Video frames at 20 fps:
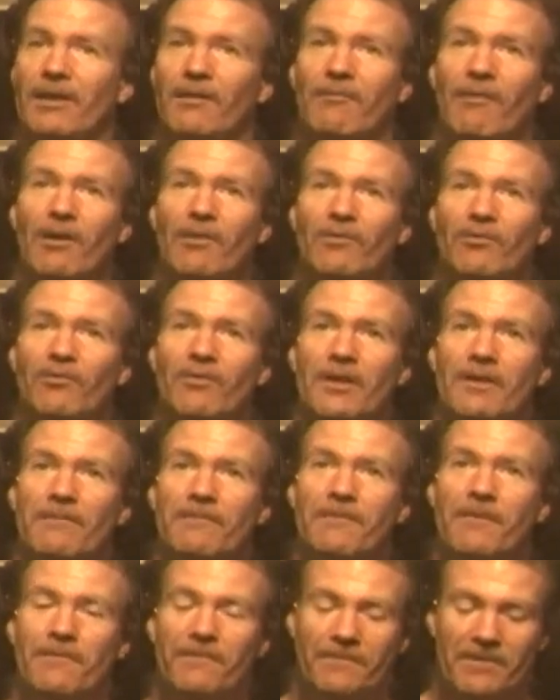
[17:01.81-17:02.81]
around
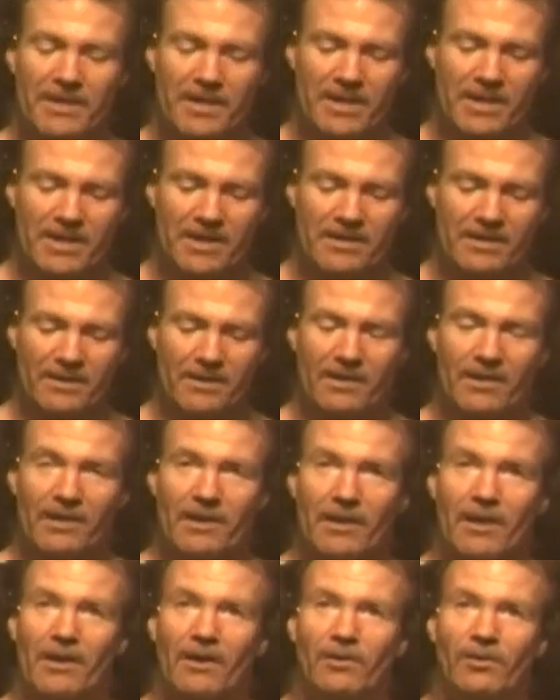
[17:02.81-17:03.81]
2015,
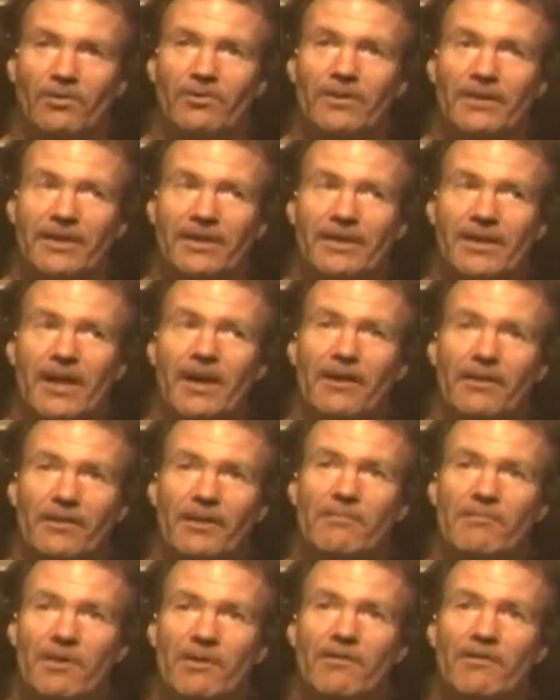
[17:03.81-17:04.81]
including the
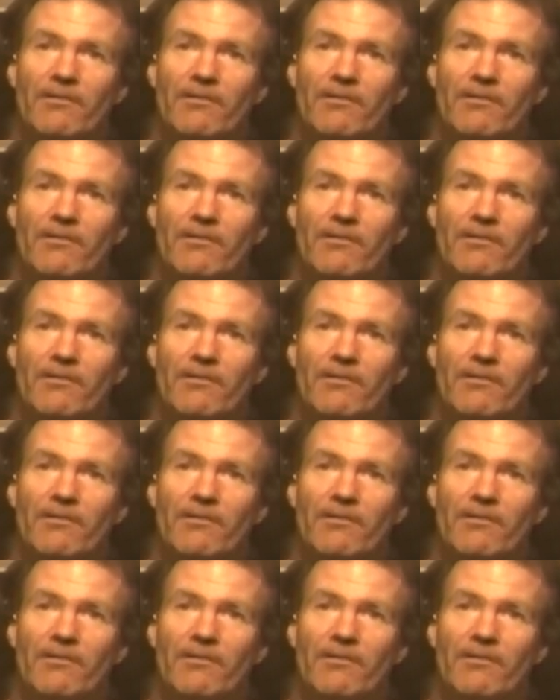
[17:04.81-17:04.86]
Mirror,